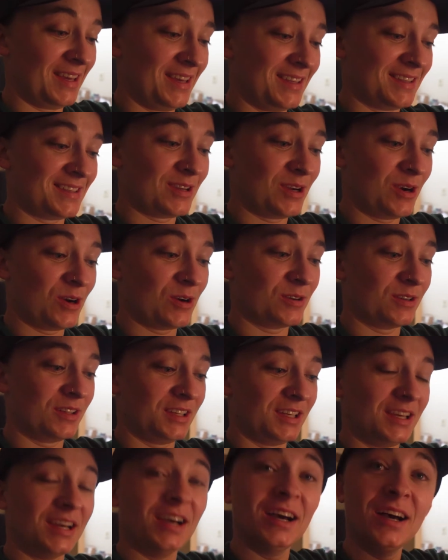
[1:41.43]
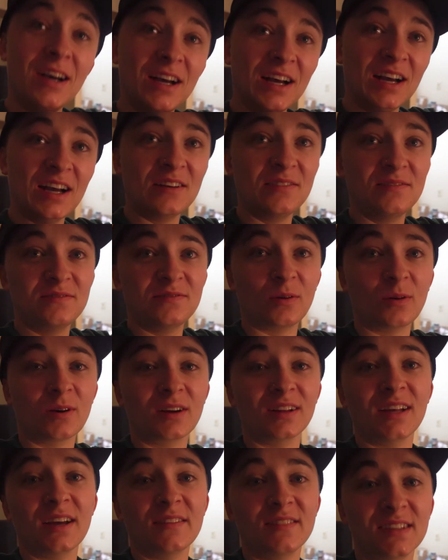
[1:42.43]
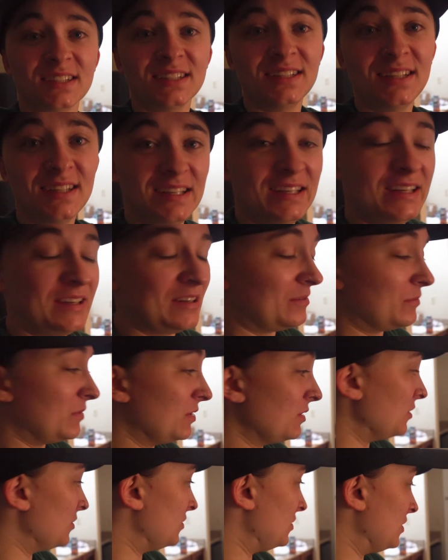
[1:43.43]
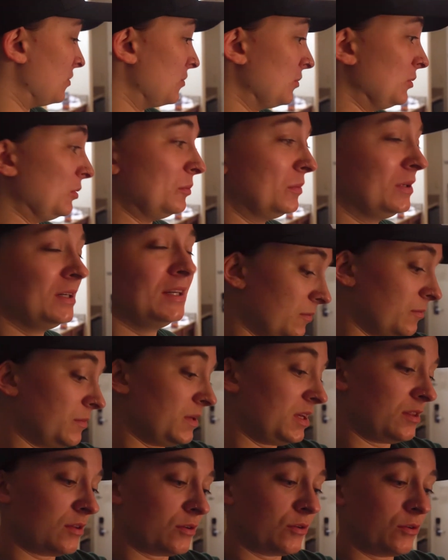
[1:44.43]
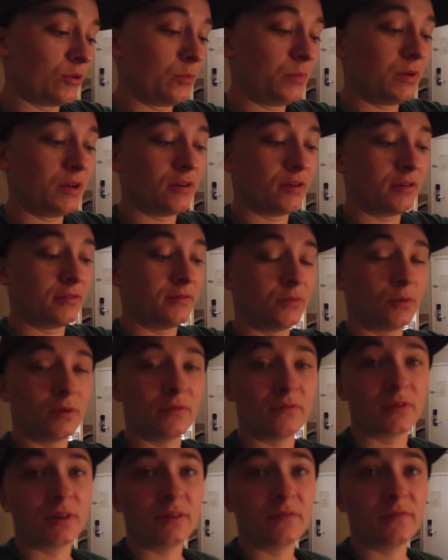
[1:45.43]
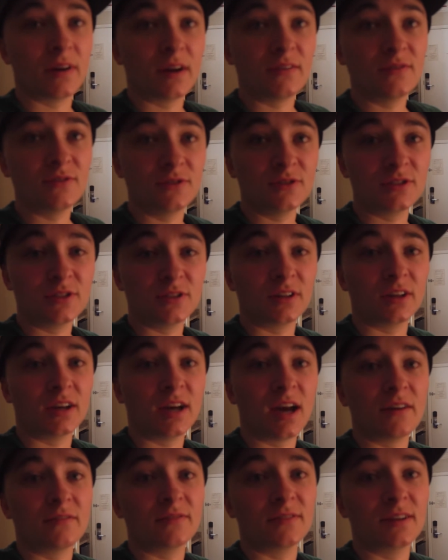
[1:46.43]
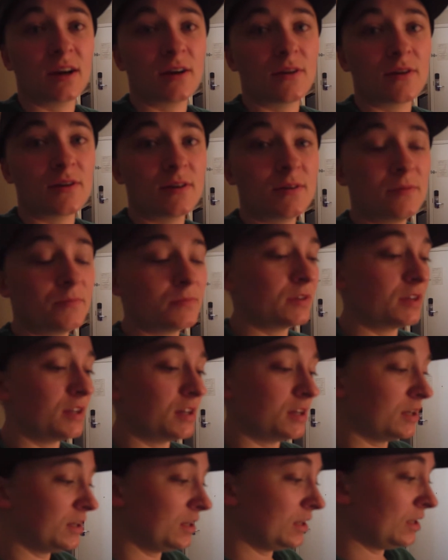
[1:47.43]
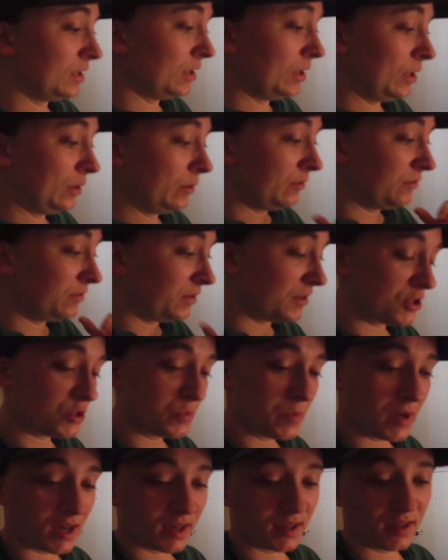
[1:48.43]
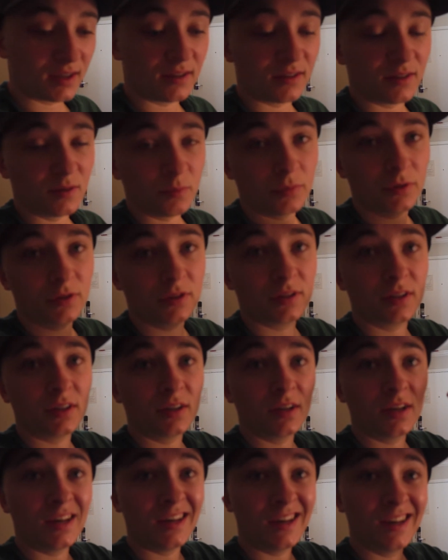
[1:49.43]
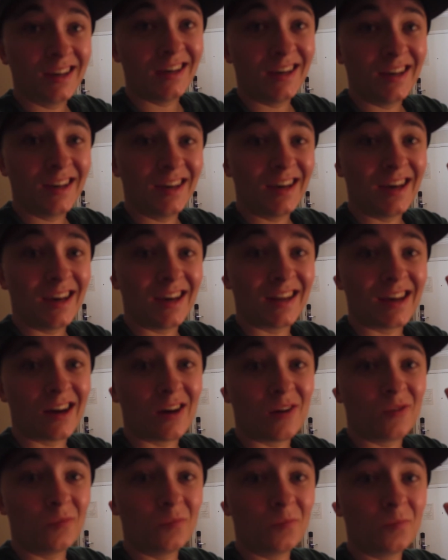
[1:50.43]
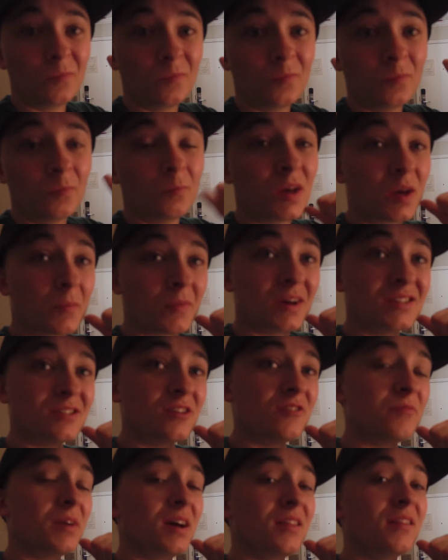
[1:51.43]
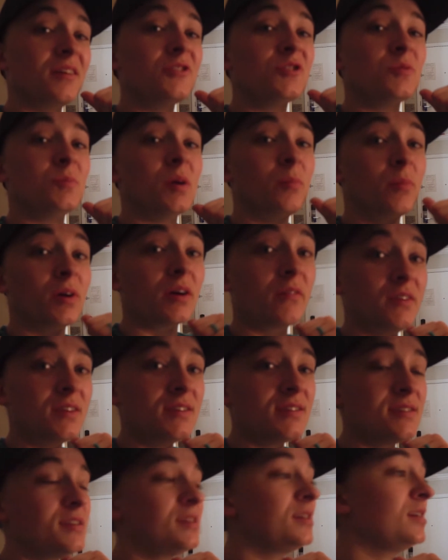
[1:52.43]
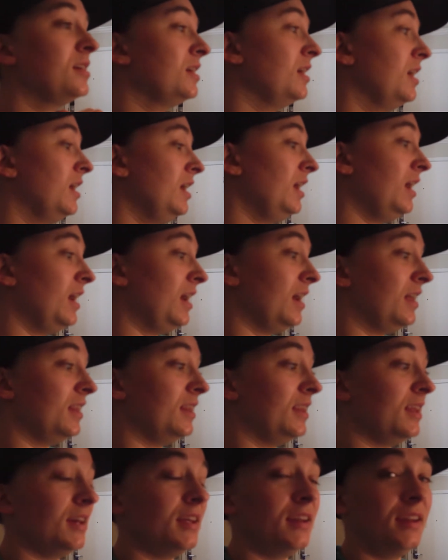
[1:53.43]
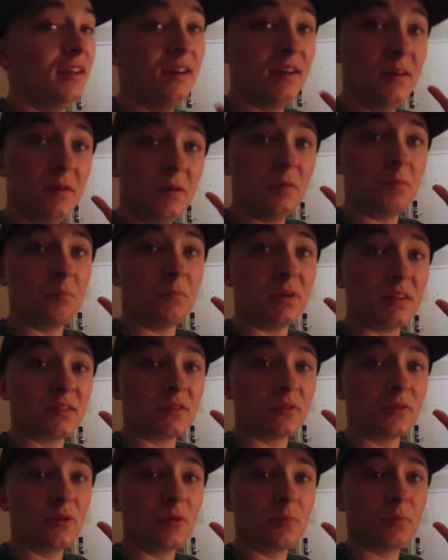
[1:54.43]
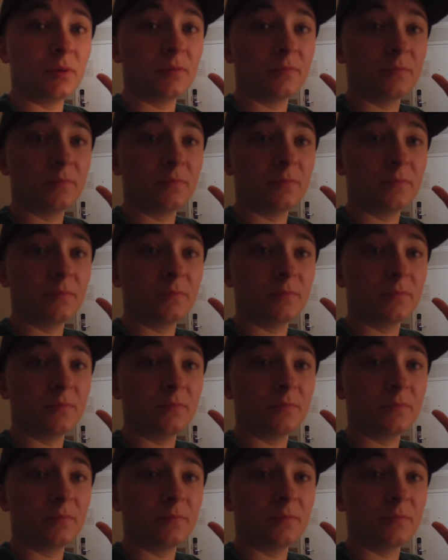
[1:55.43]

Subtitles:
It's currently 4:11 here in the hotel room. Meeting the group here at 4:45, so we still got half an hour. I'm gonna finish packing up, head out, make myself my lunch and my breakfast, and then meet the group.